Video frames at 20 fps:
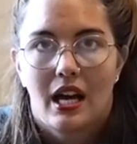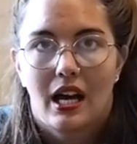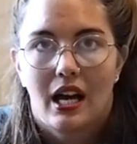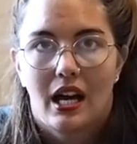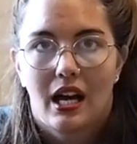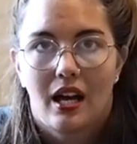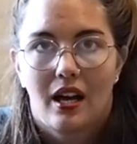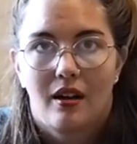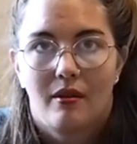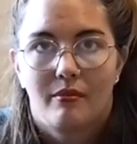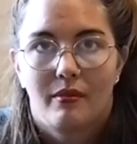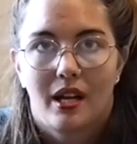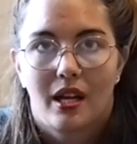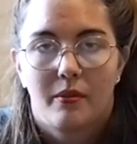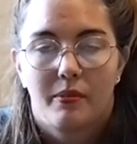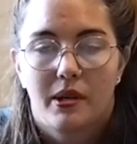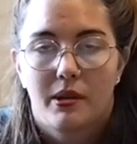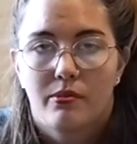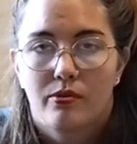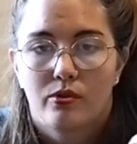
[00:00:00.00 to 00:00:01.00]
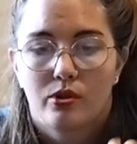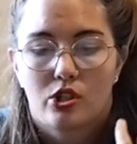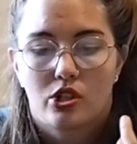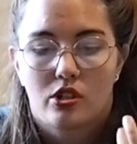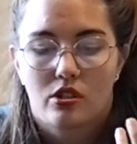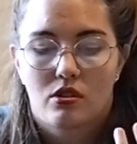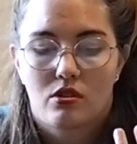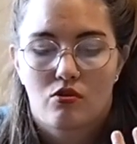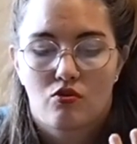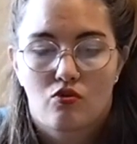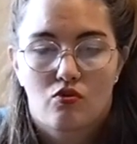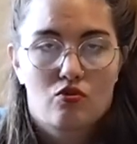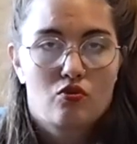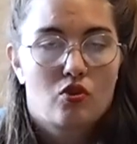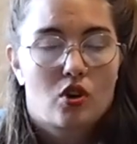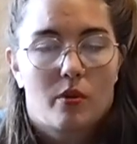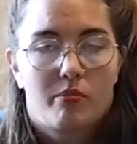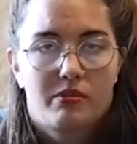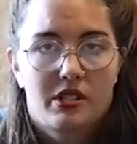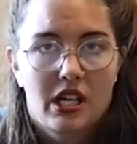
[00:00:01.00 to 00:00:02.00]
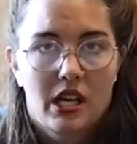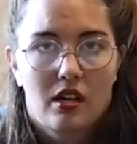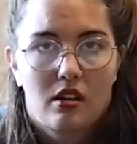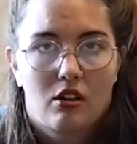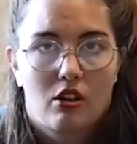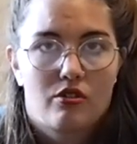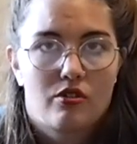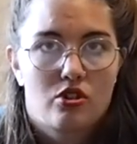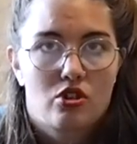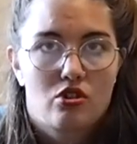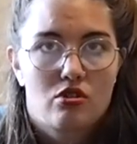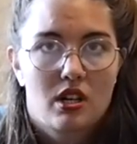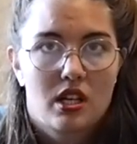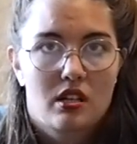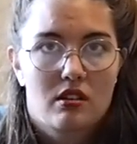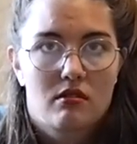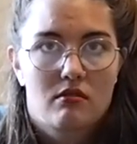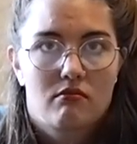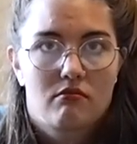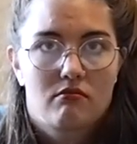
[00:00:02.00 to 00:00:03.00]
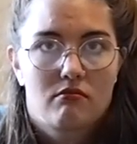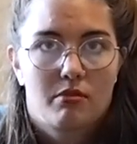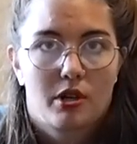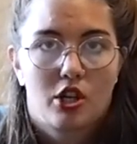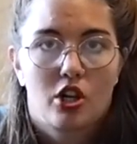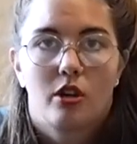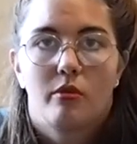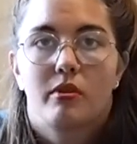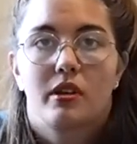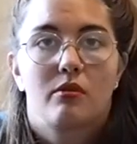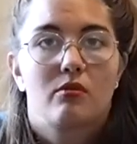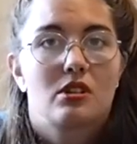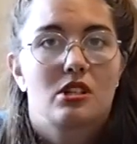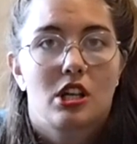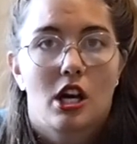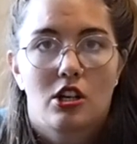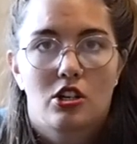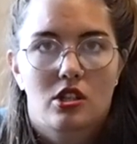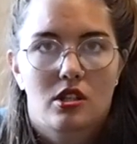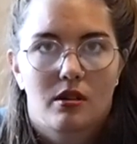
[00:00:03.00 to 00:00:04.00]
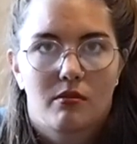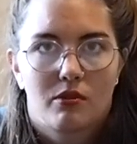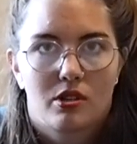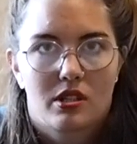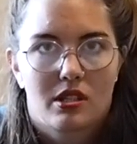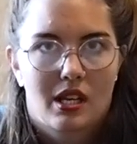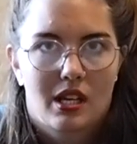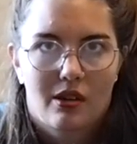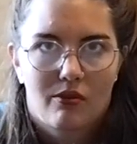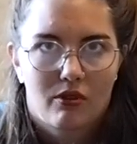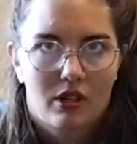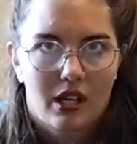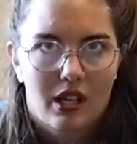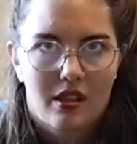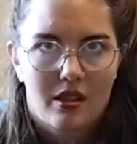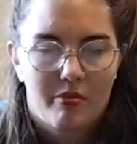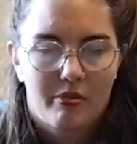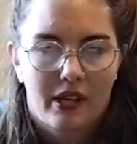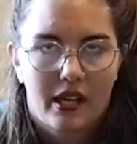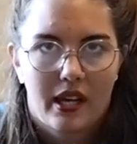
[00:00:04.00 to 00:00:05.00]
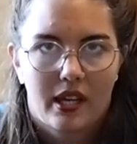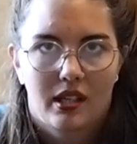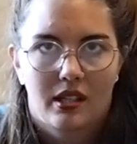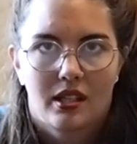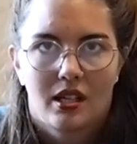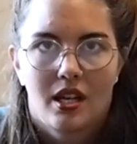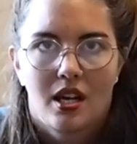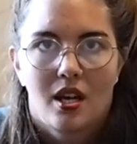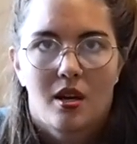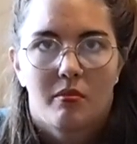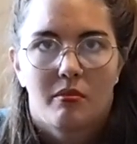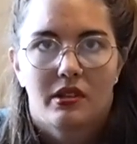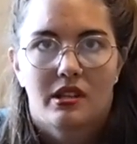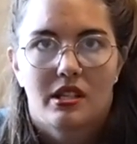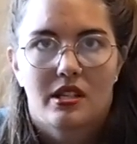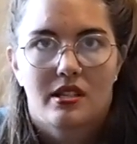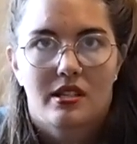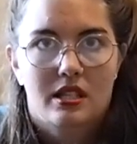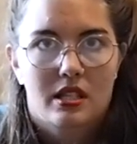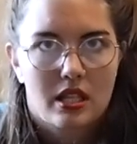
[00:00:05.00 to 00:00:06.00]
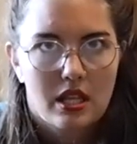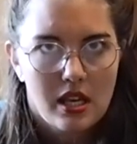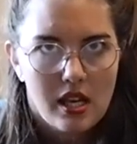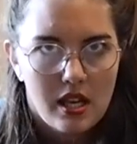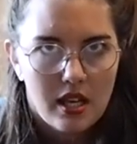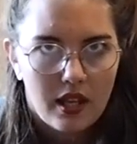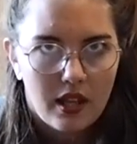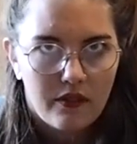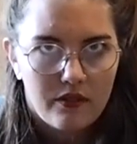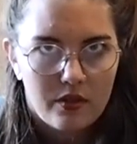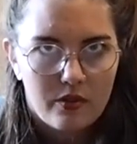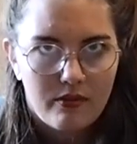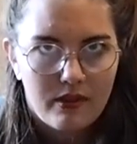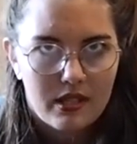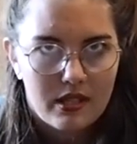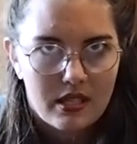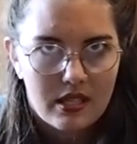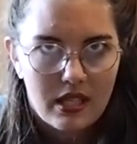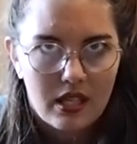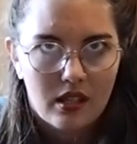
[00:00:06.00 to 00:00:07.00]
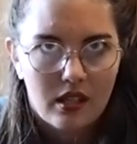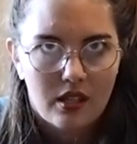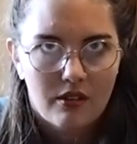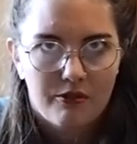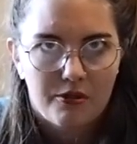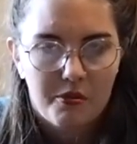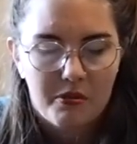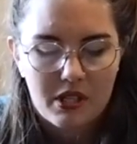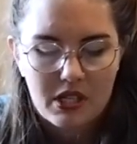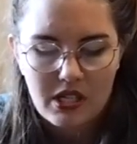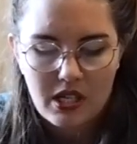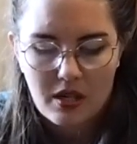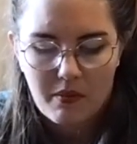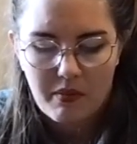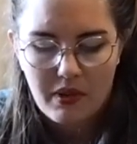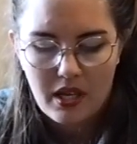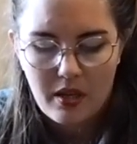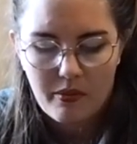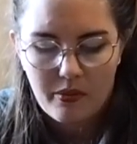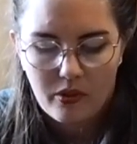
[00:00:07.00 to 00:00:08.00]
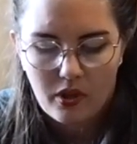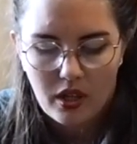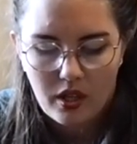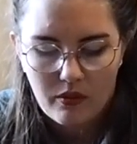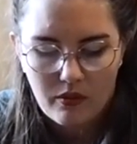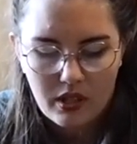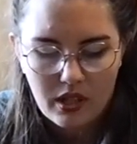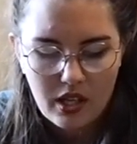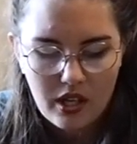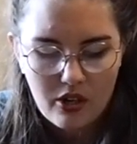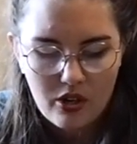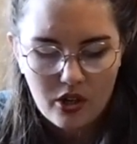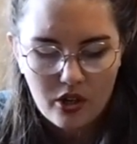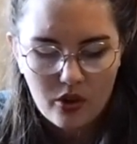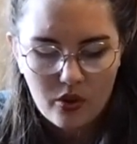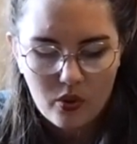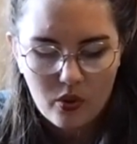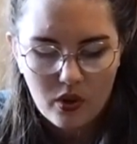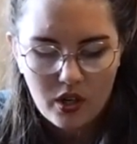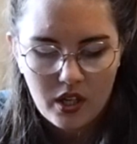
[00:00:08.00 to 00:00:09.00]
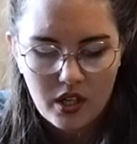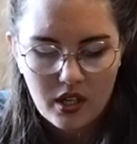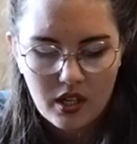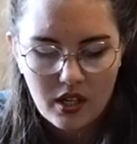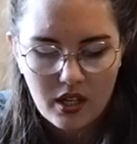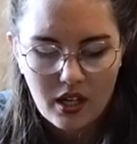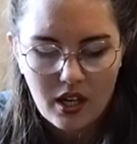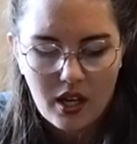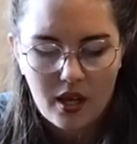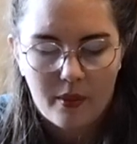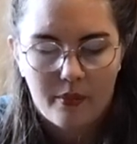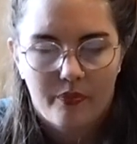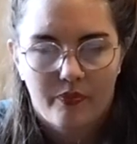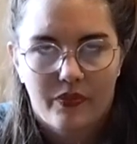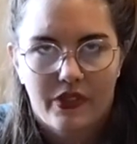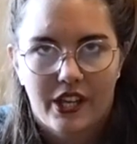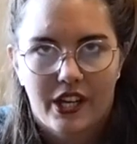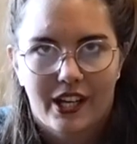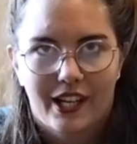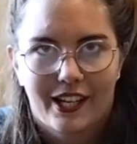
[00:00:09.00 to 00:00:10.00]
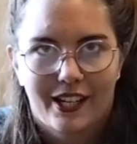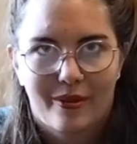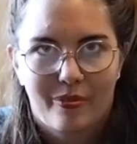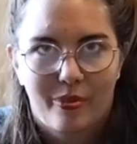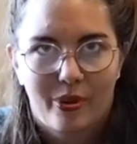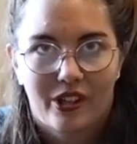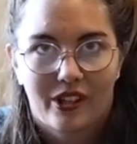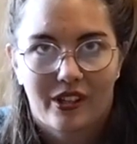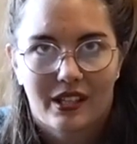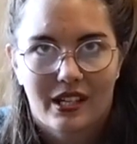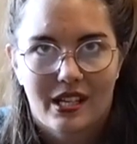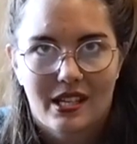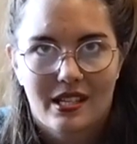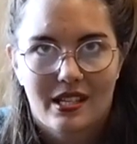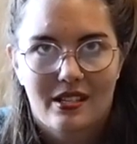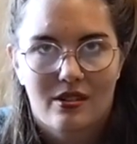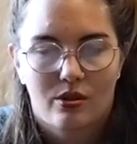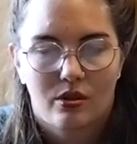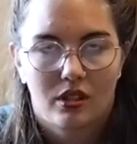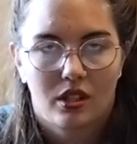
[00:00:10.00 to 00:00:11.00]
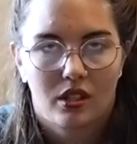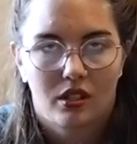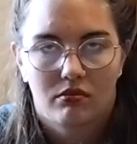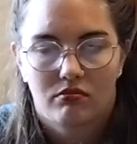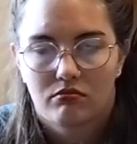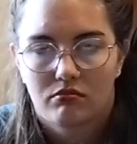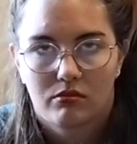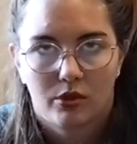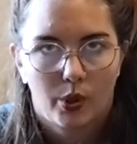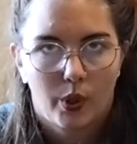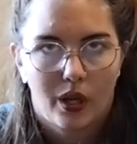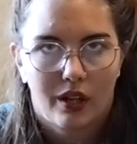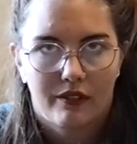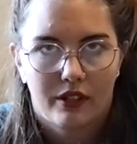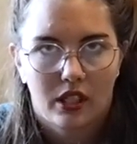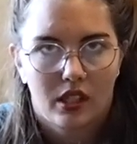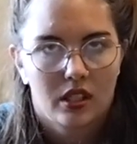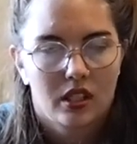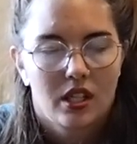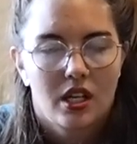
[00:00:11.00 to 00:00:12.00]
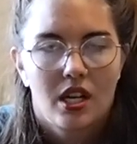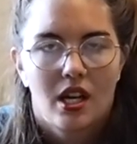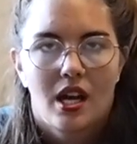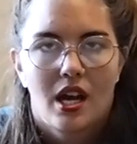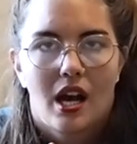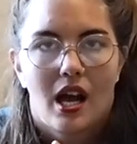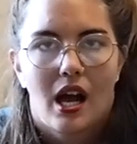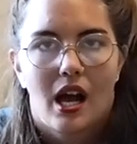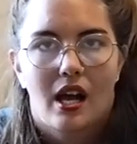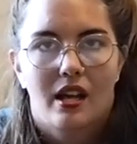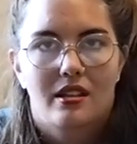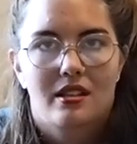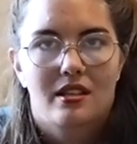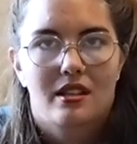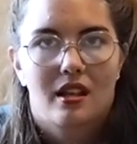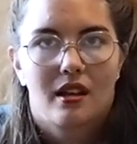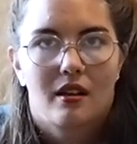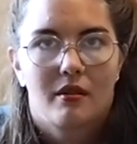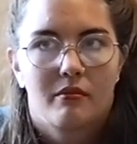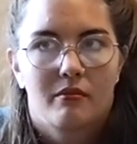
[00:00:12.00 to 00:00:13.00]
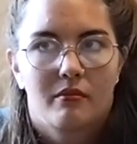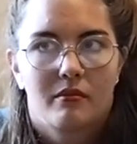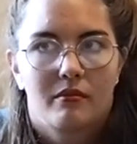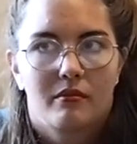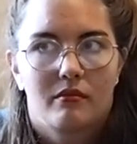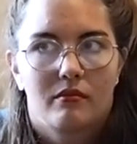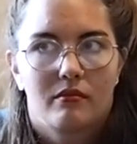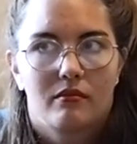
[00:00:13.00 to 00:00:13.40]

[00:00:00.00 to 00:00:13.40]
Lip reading: And people would just drop dead on the streets, but nobody would touch them because they didn't want to get the plague. But these thieves were stealing from the dead people, and when they got caught, the police or the whoever asked them